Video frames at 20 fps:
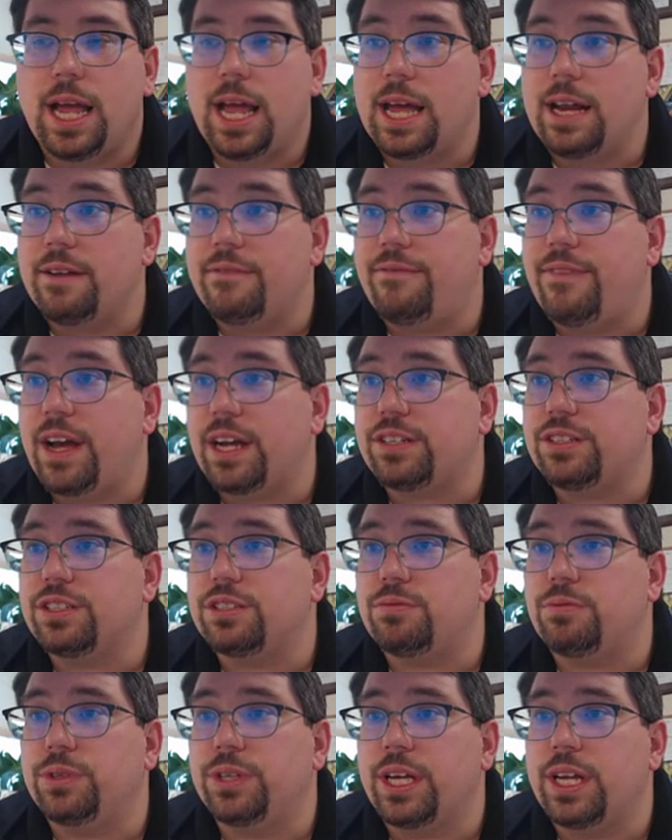and
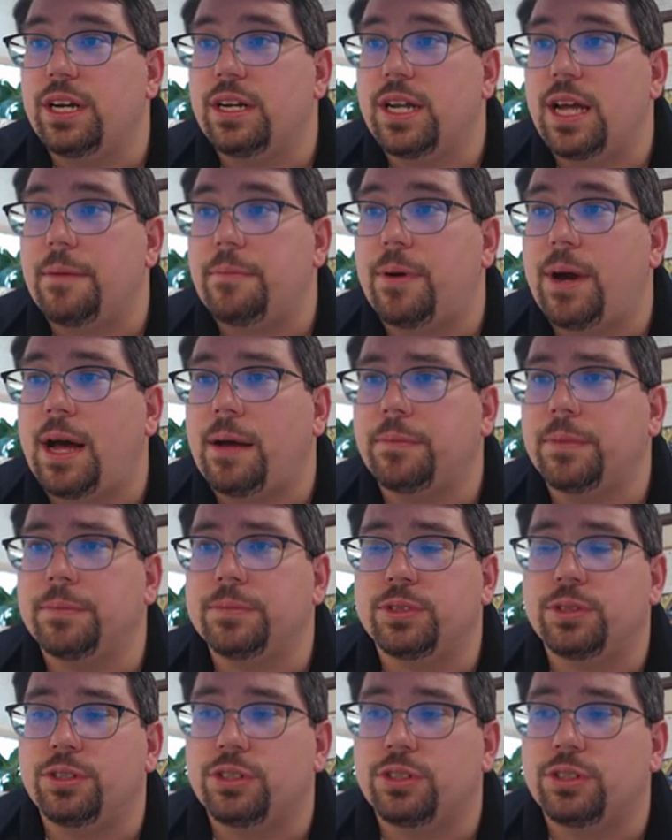infectious related type problems.